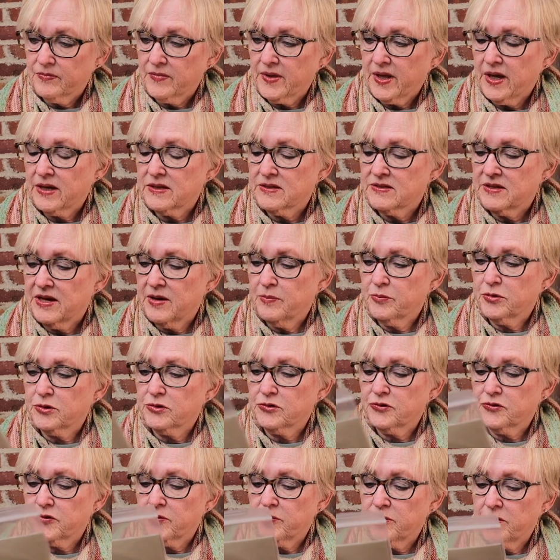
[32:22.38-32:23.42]
Exemplars
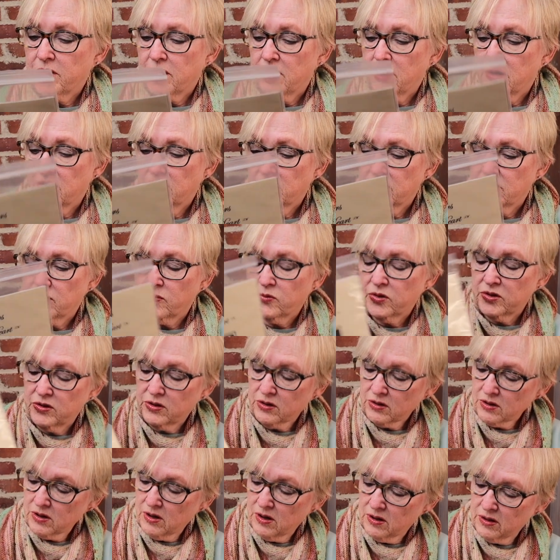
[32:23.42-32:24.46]
from the Heart, When the
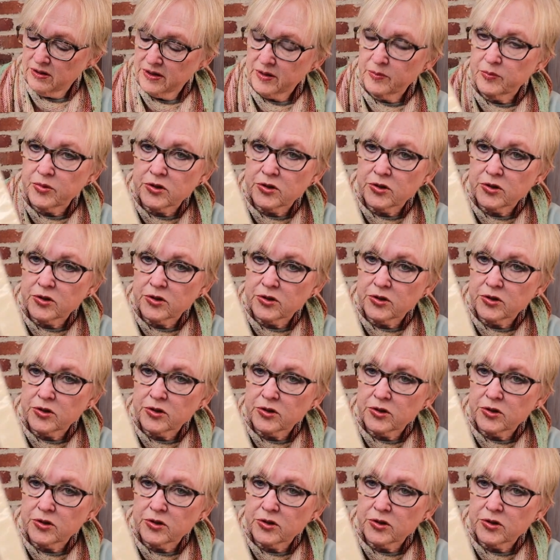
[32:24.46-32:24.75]
Calling